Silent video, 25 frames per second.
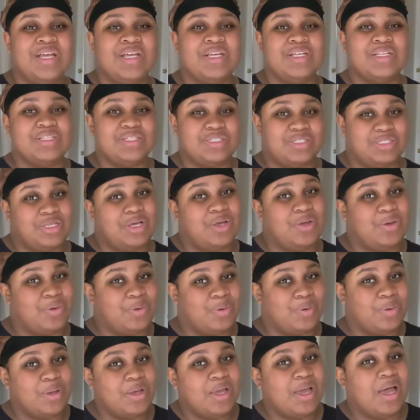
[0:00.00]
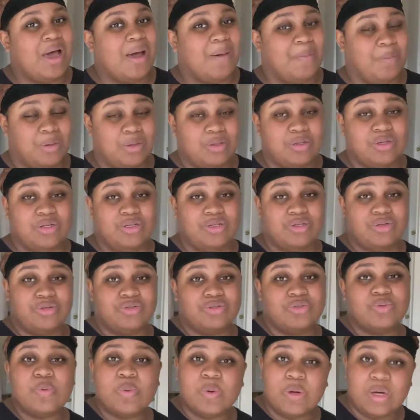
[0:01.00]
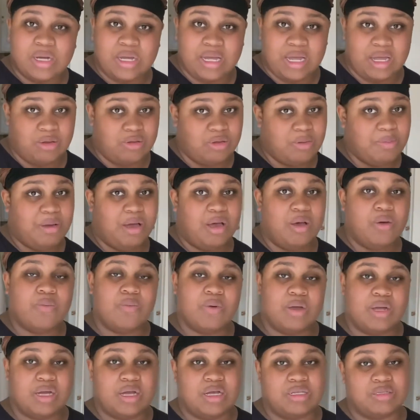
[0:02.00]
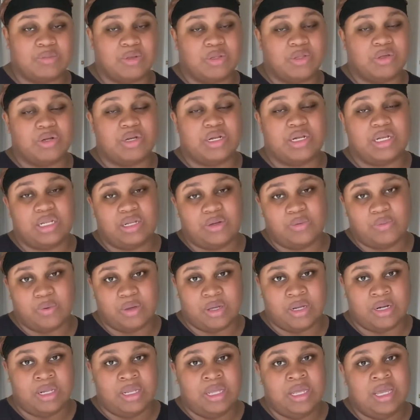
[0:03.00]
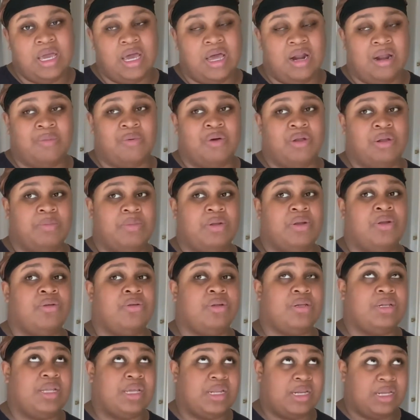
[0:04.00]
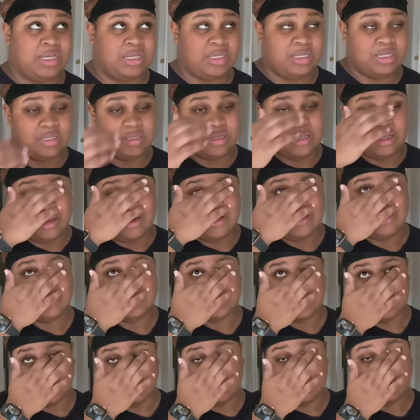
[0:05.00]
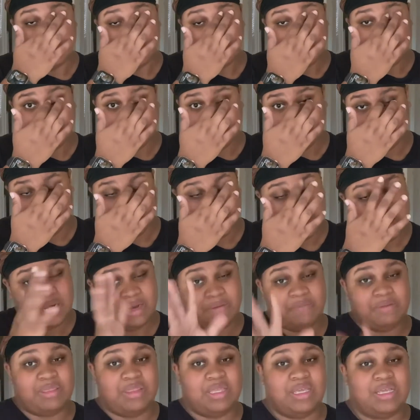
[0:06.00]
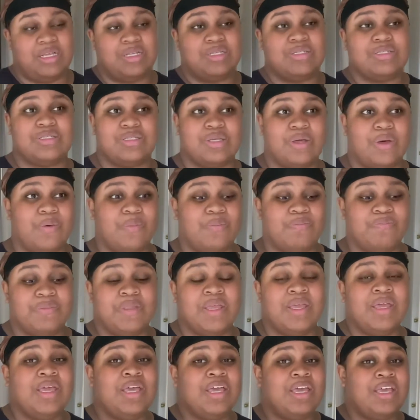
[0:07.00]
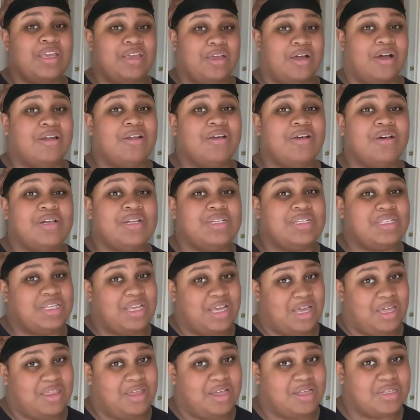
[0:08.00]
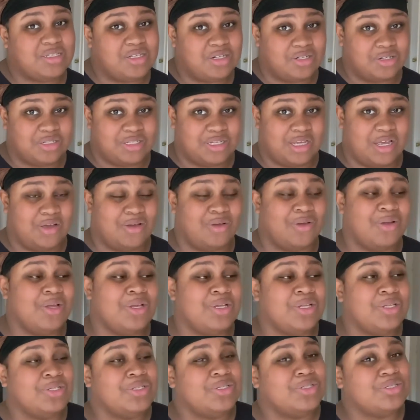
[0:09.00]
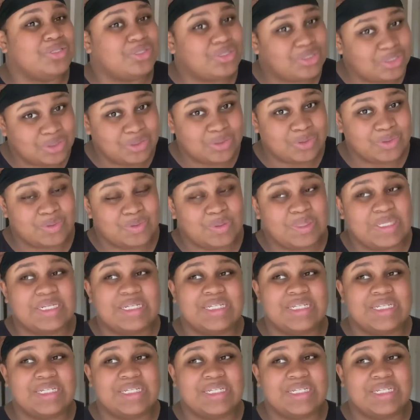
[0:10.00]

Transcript: So I'm only gonna use one. I only bought one because I'm only gonna need one. I'm gonna be needing, using the wood from it and everything. So y'all are gonna see how that turns out soon.